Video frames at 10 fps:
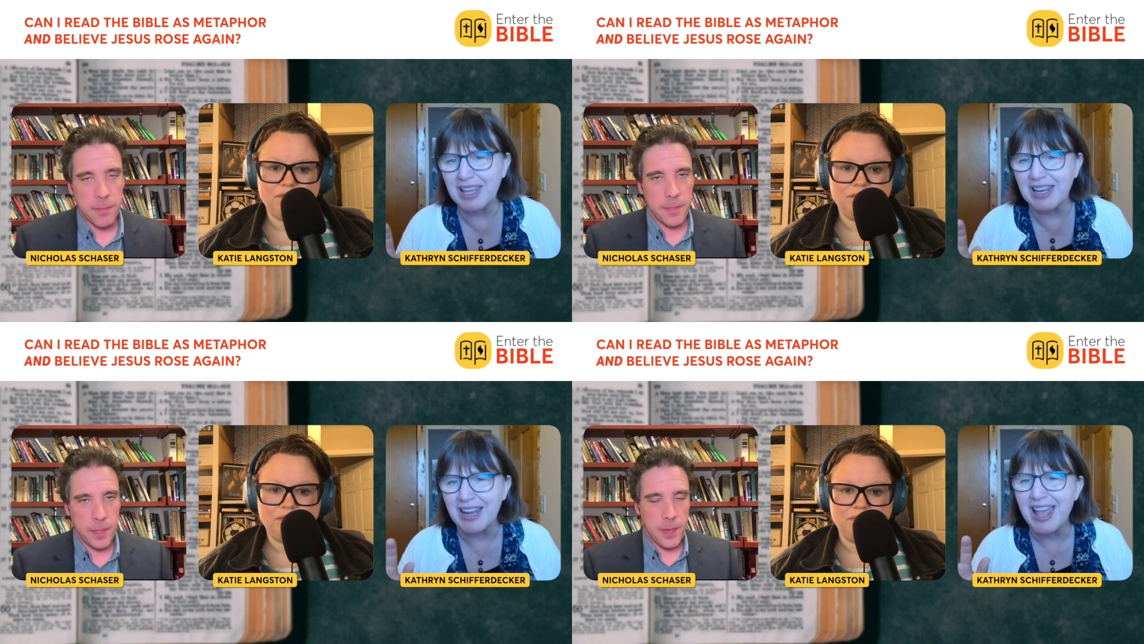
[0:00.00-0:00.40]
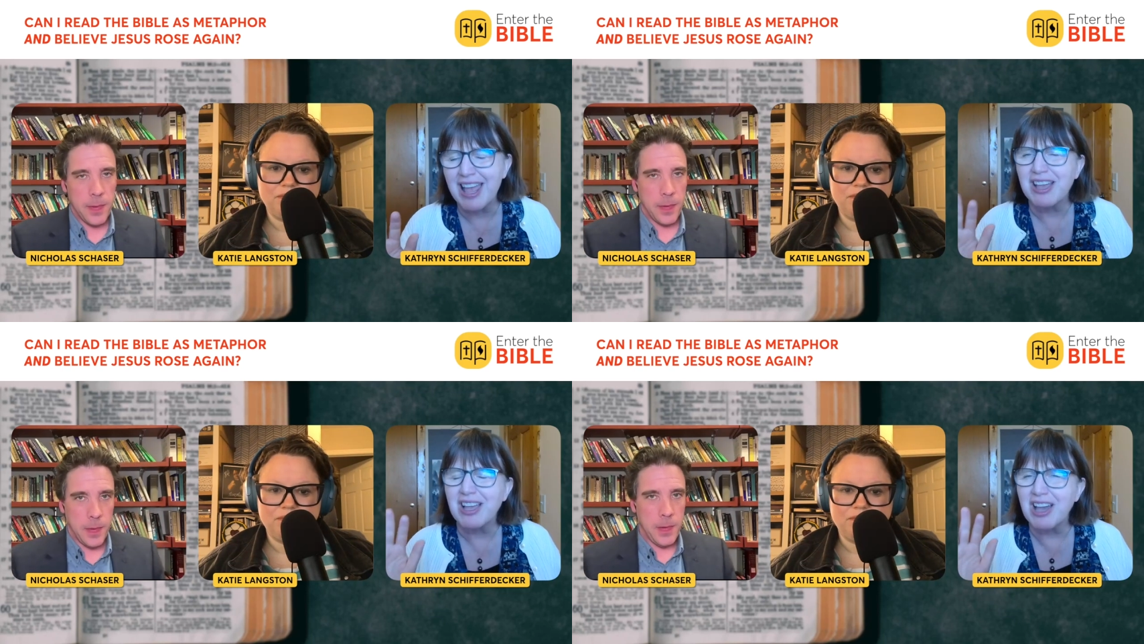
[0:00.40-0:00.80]
Speaker 1: That
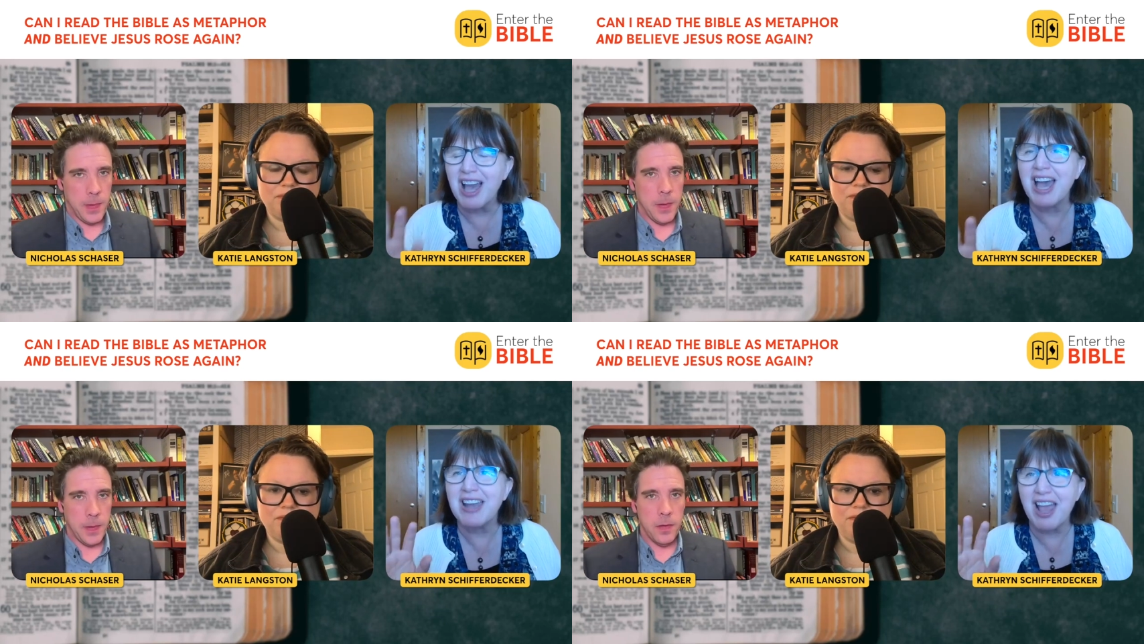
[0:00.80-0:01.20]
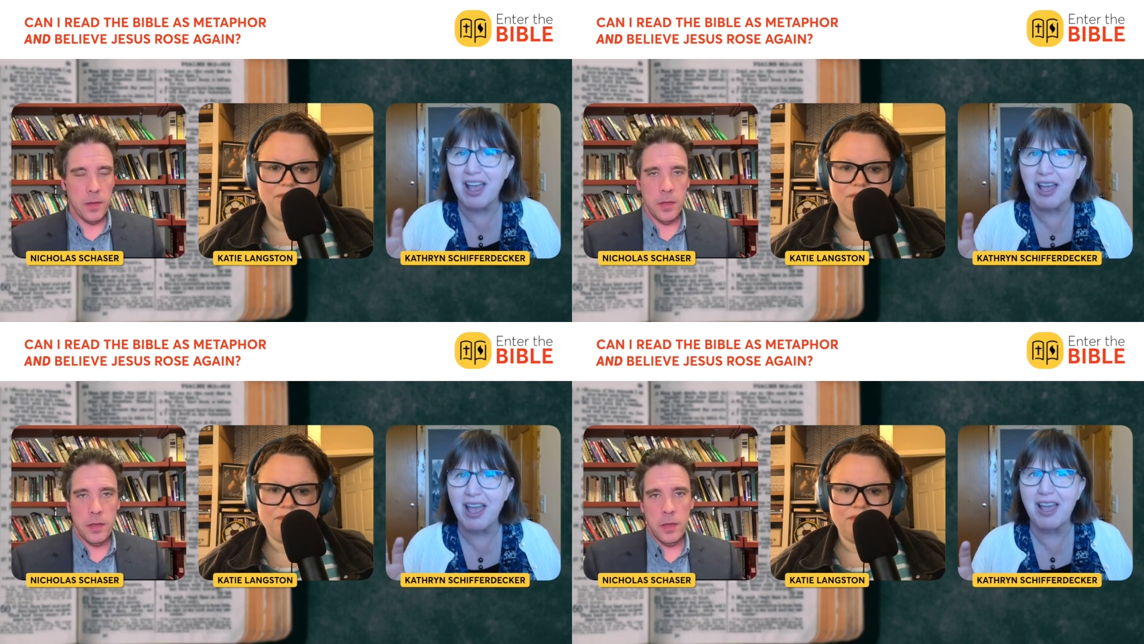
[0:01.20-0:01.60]
God
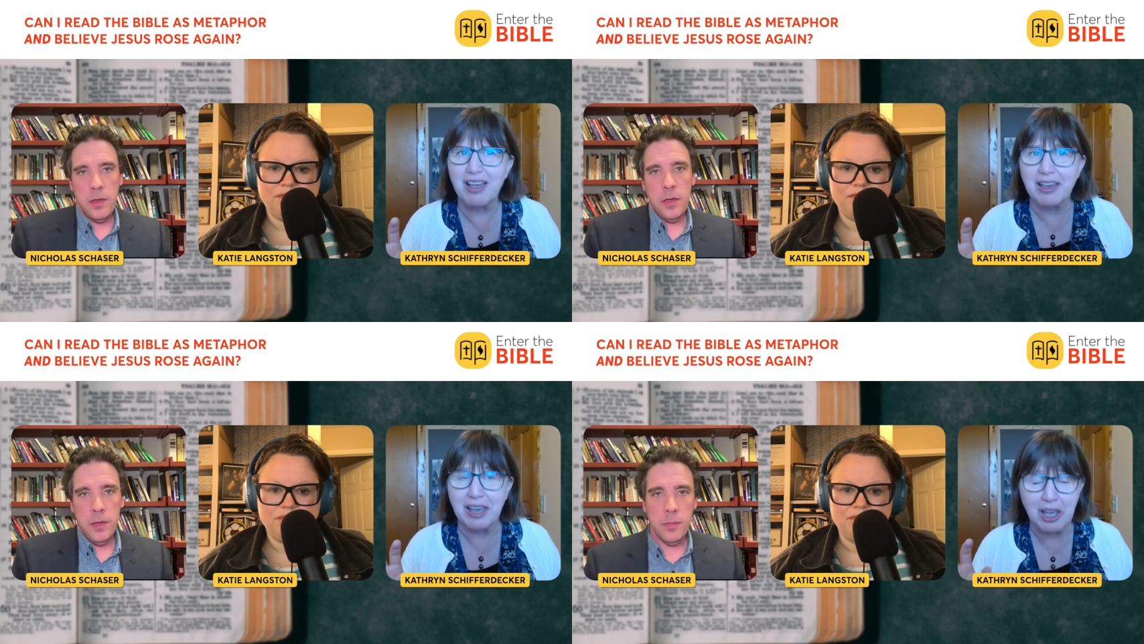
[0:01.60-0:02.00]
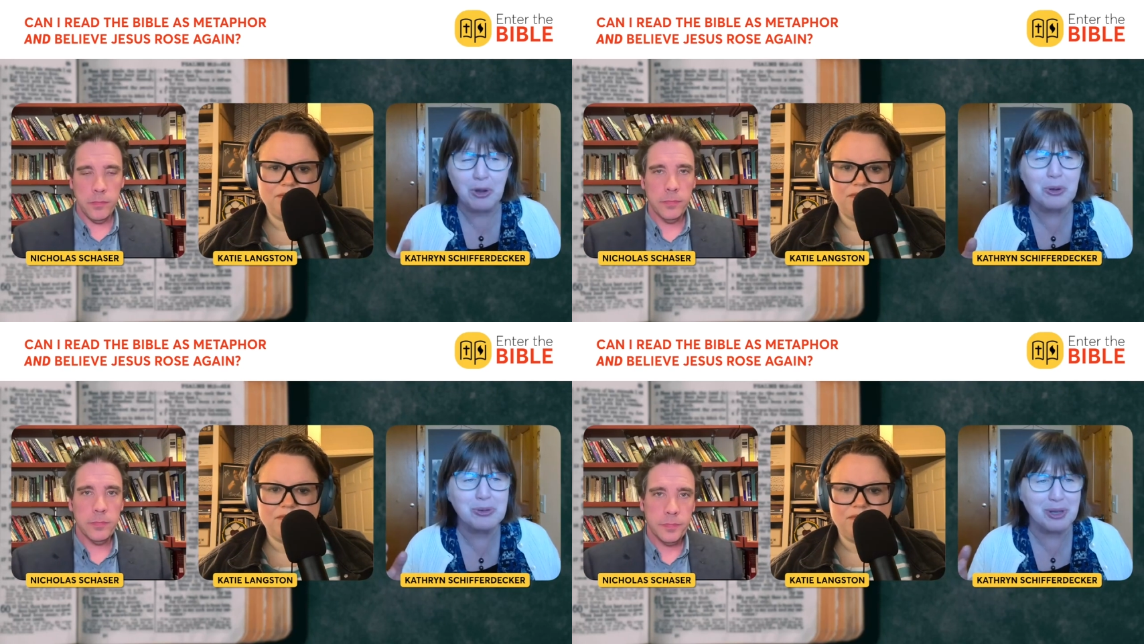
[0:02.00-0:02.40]

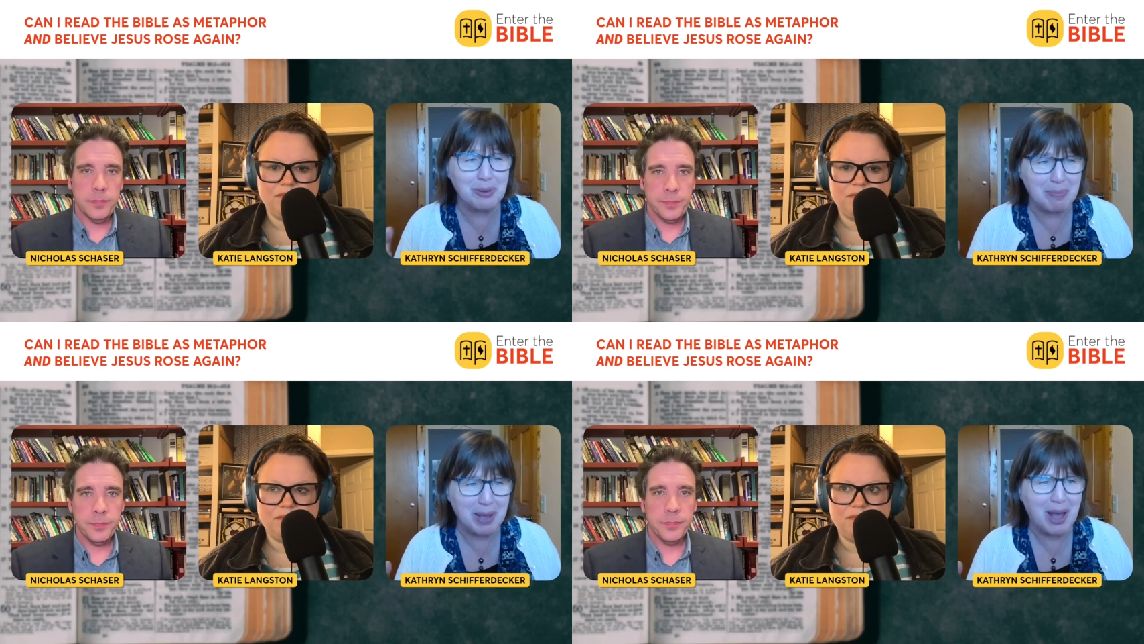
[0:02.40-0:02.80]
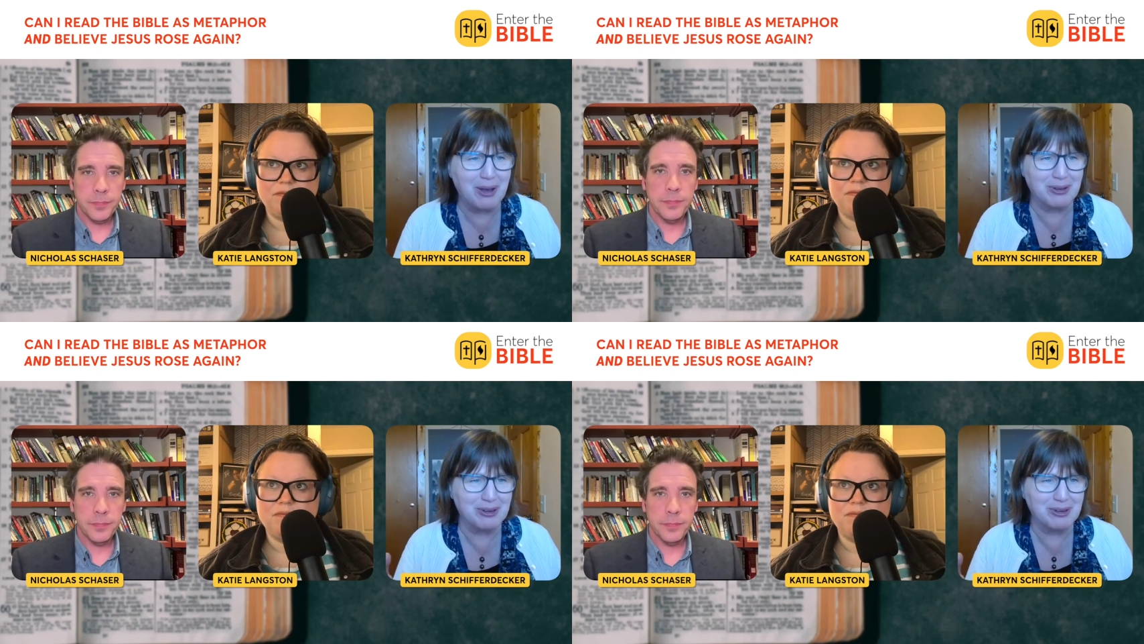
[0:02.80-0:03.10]
cares about